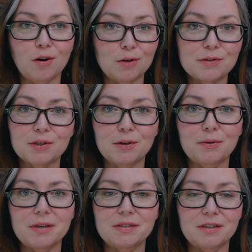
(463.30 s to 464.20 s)
also
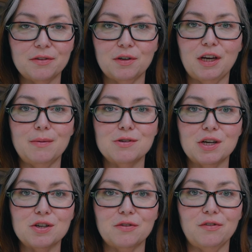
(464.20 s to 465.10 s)
is another game
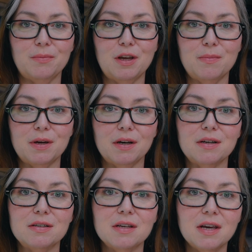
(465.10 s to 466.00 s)
changer for me
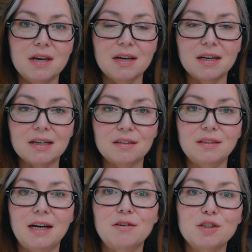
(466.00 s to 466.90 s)
because it
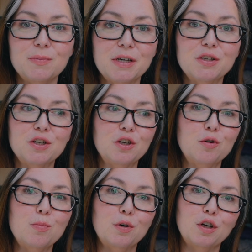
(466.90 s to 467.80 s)
allows me
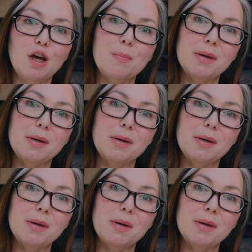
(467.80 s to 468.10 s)
to put up